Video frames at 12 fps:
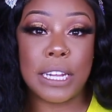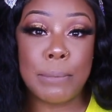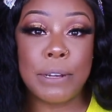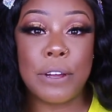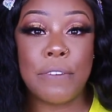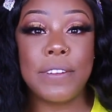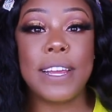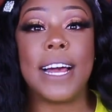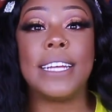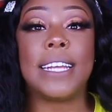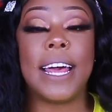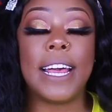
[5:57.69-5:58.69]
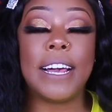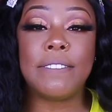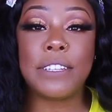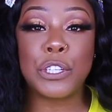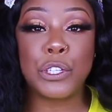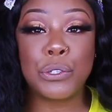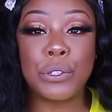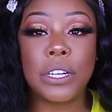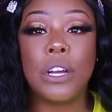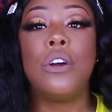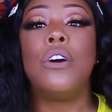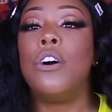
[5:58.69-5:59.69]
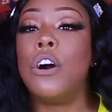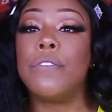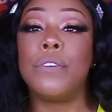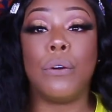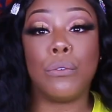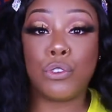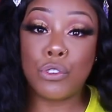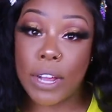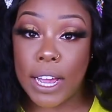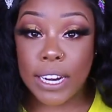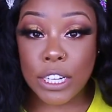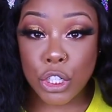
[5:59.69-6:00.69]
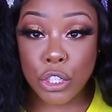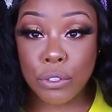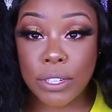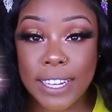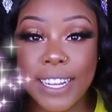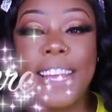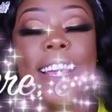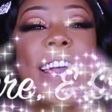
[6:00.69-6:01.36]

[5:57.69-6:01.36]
Let me know if you guys have this unit or if you're going to try this unit.